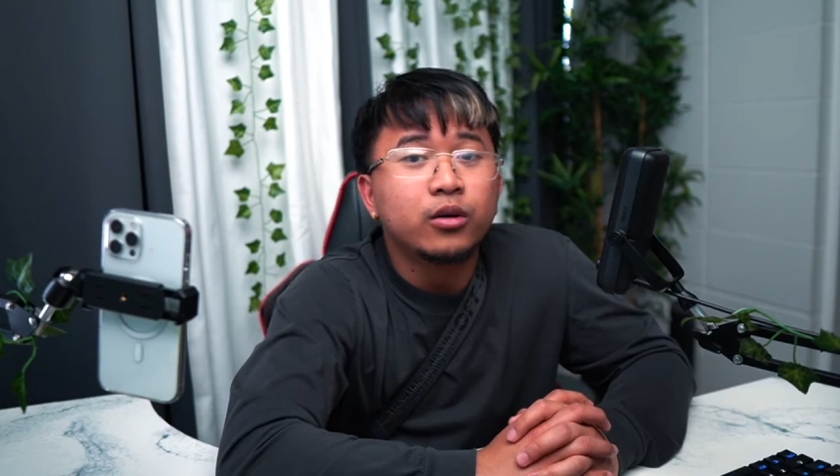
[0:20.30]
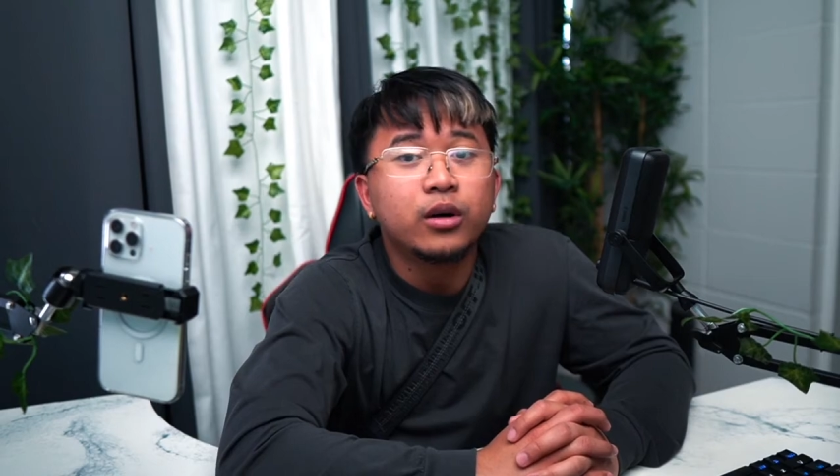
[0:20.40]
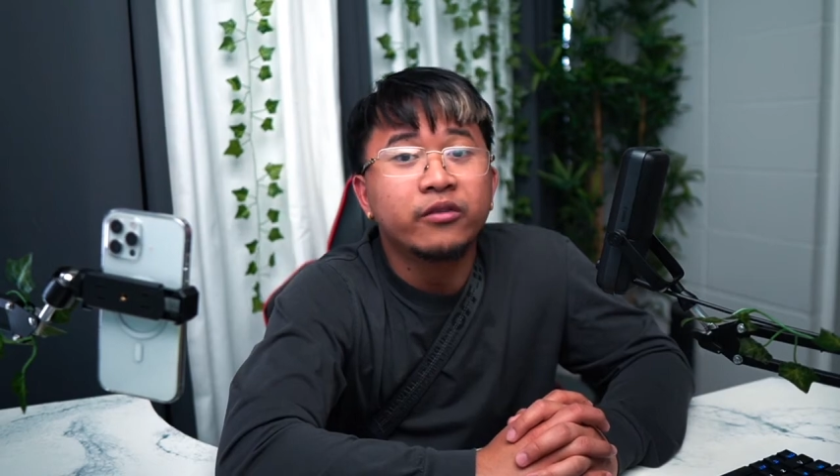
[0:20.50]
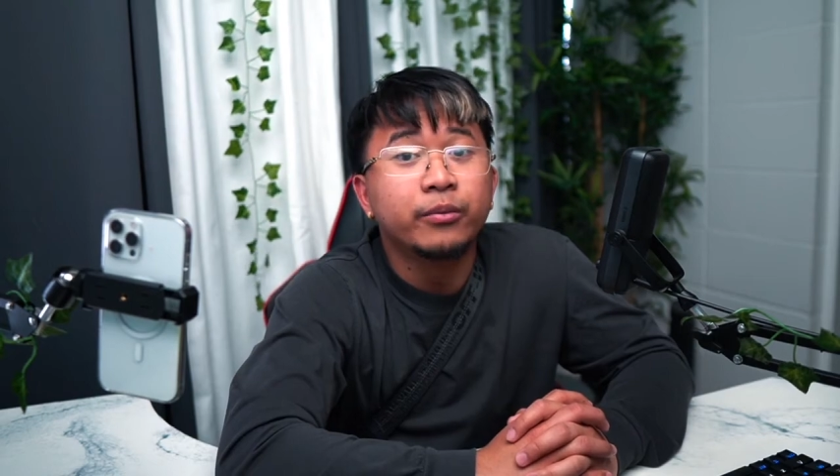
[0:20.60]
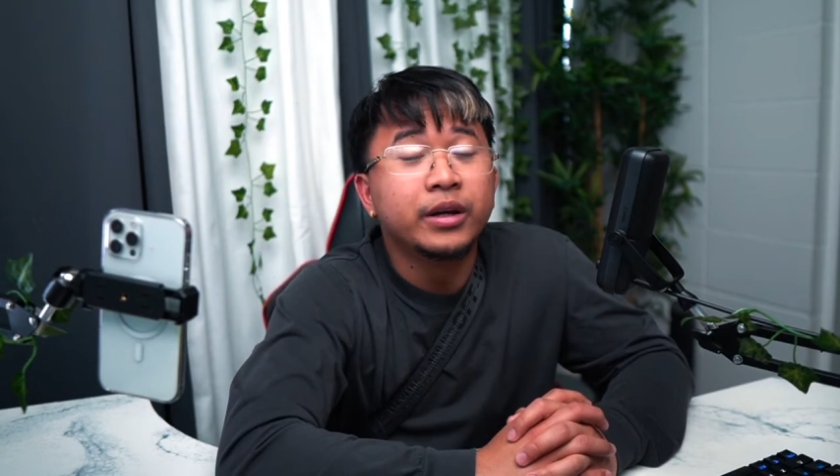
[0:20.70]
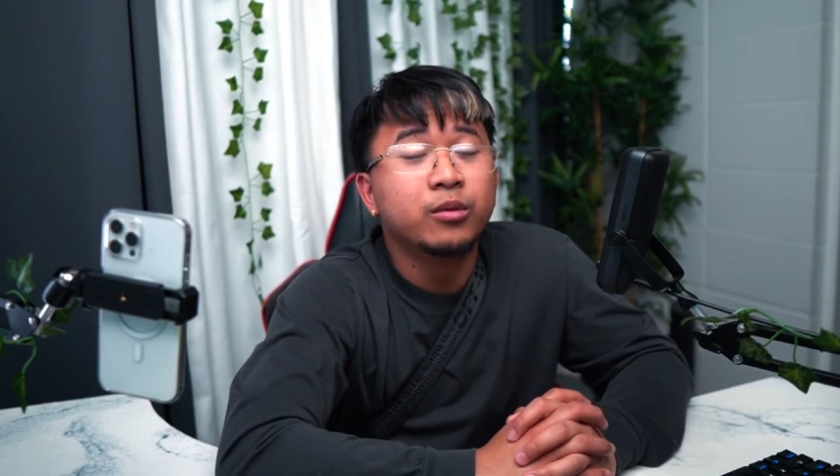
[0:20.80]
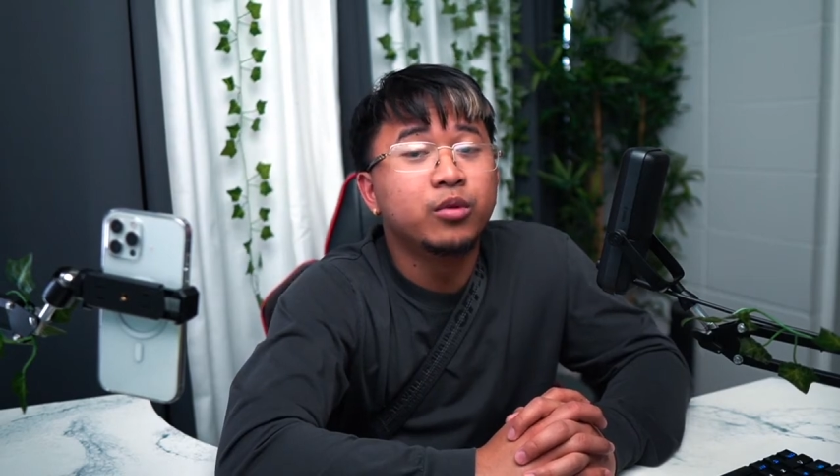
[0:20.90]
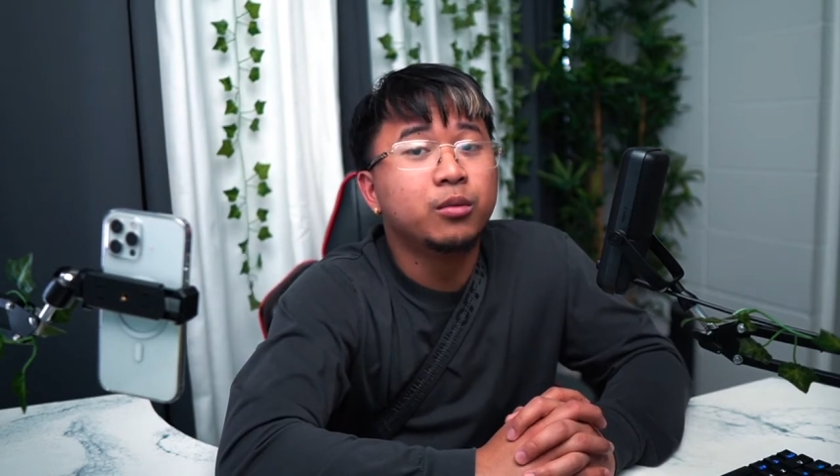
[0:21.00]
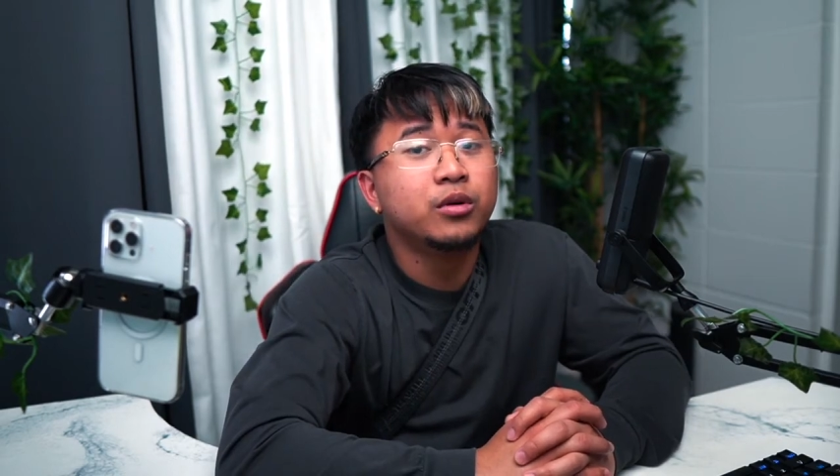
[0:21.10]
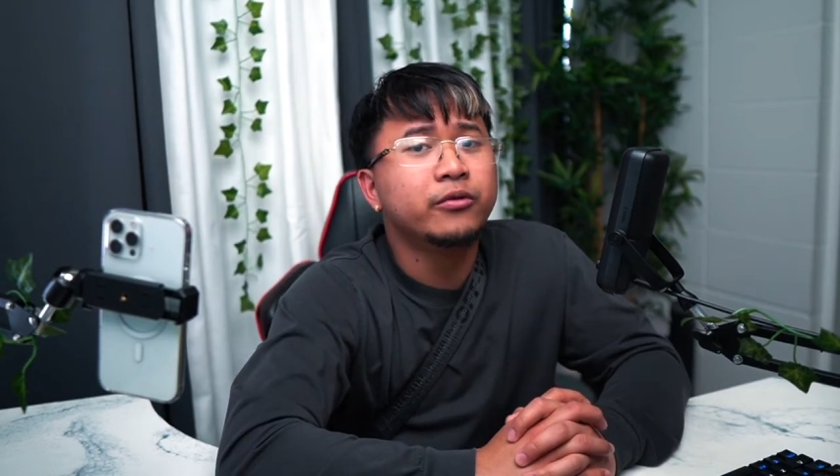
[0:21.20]
I've been a
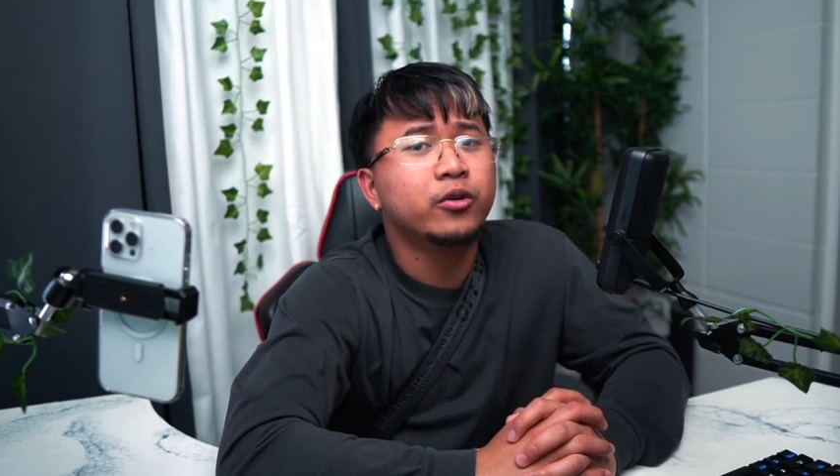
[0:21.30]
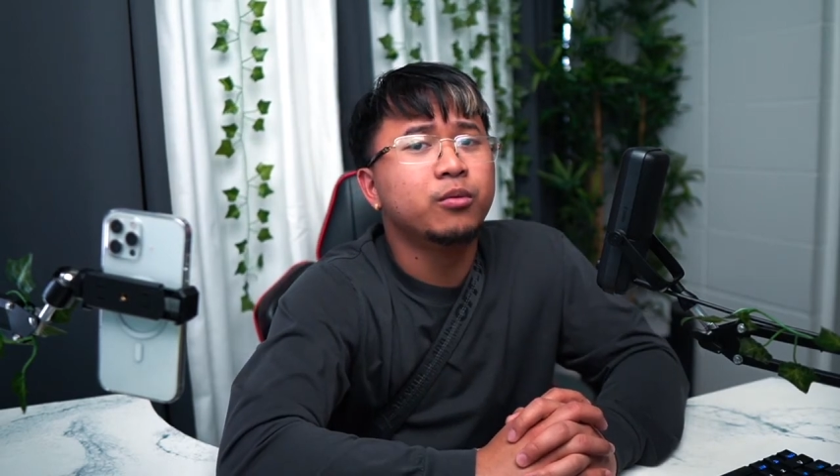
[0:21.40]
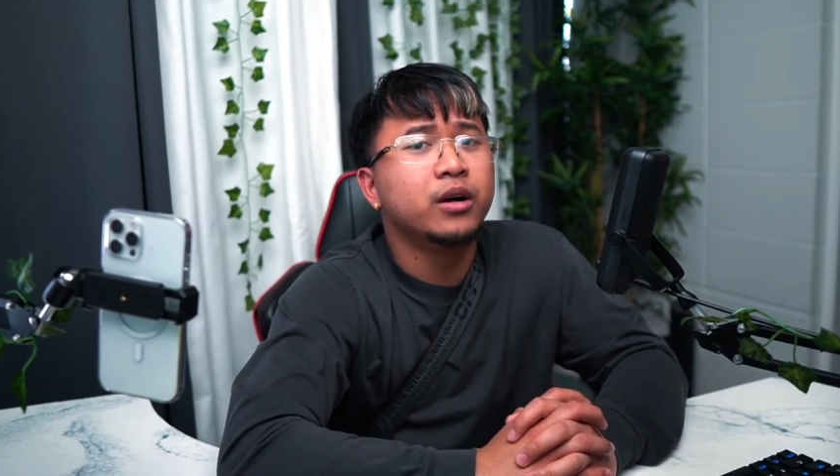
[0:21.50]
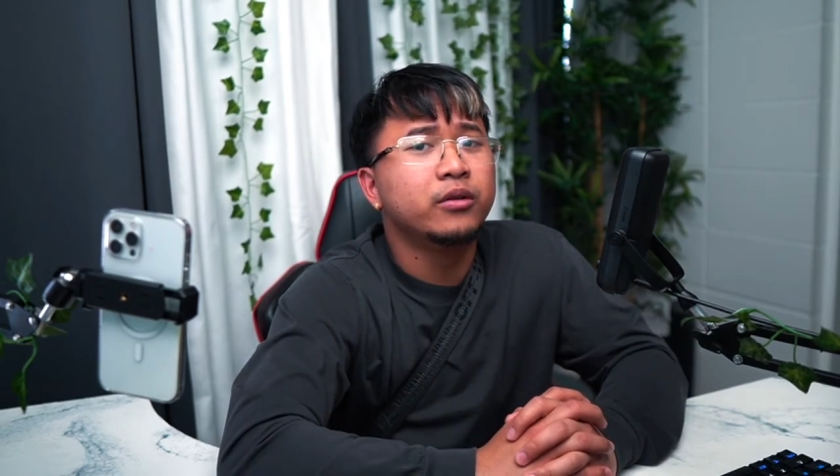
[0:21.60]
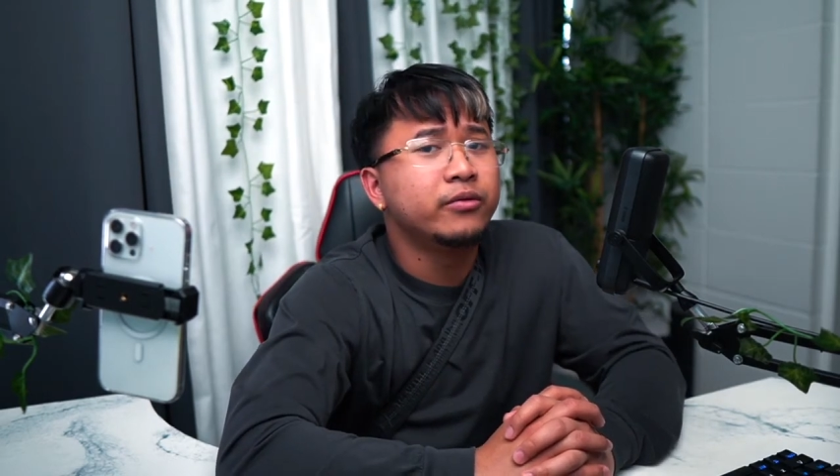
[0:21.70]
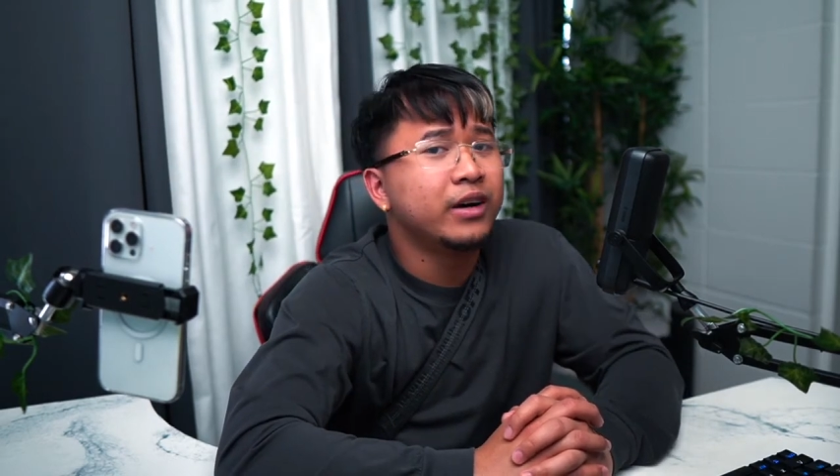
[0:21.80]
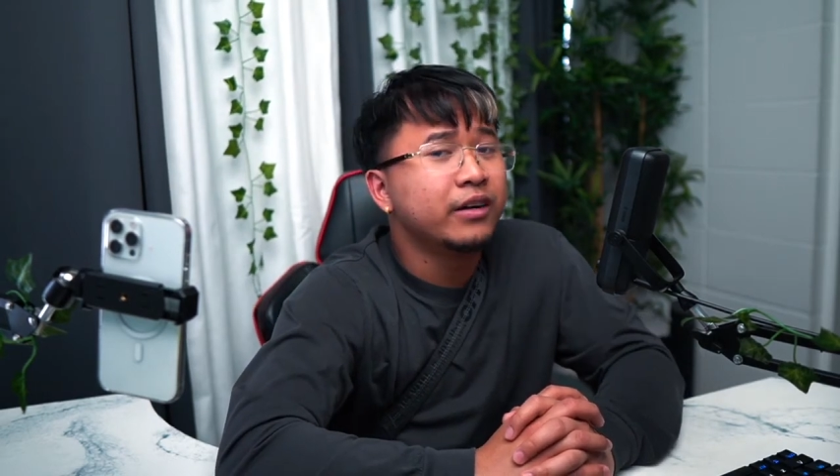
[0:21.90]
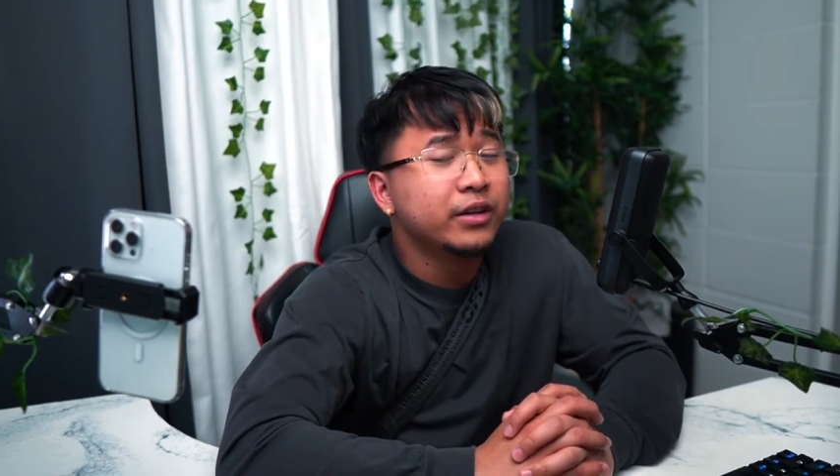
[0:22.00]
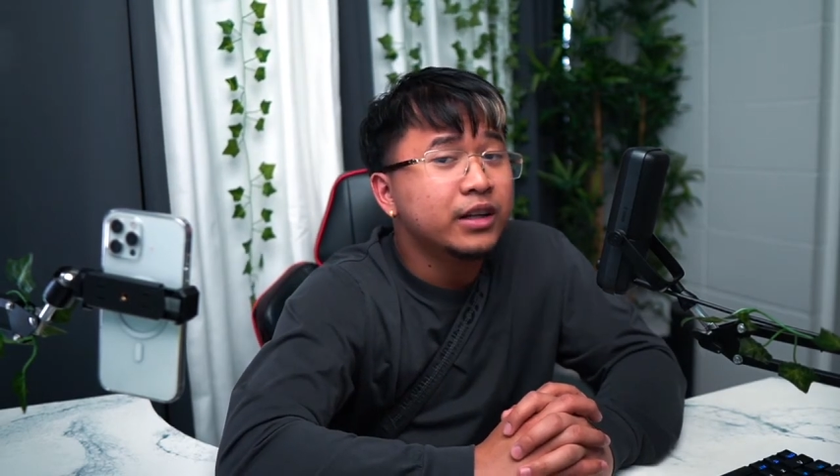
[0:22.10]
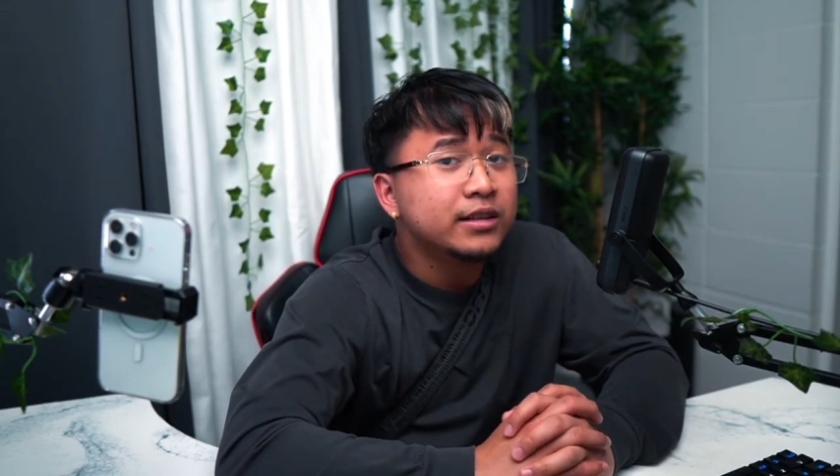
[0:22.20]
barber for about 5
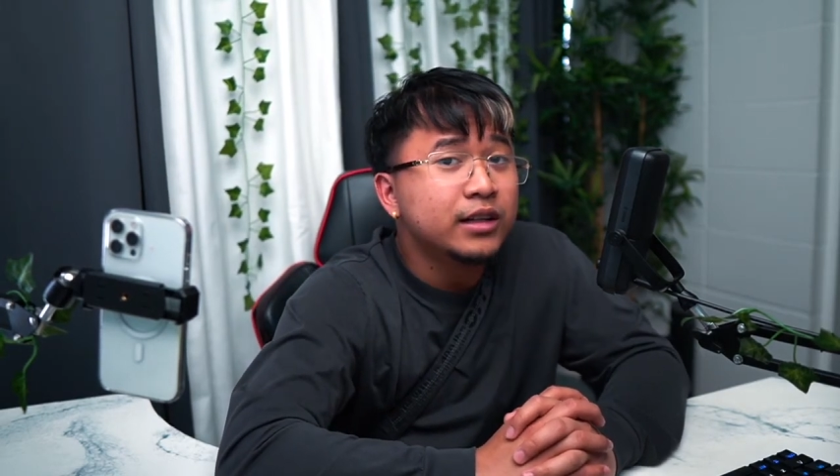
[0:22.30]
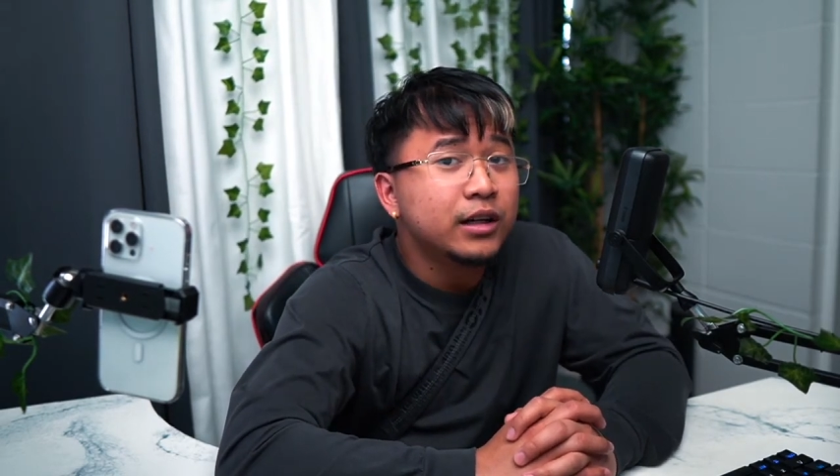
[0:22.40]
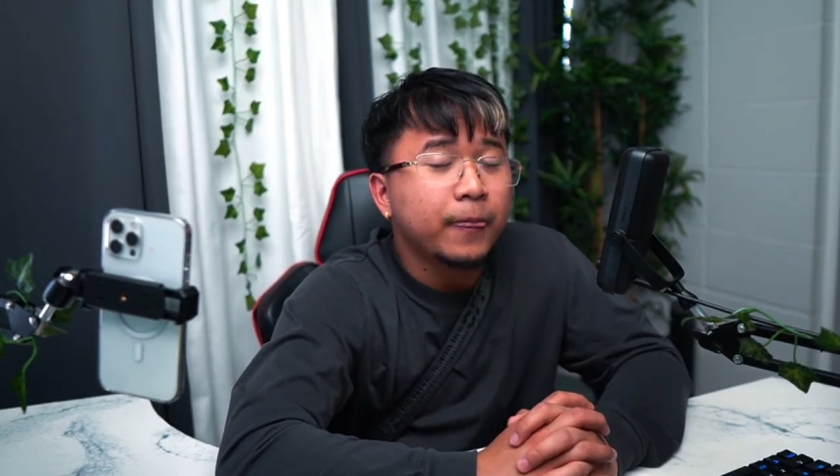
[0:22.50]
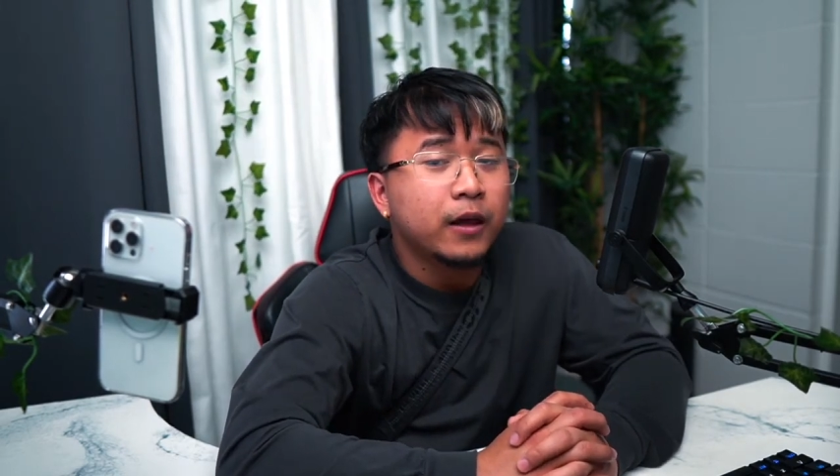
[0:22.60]
years now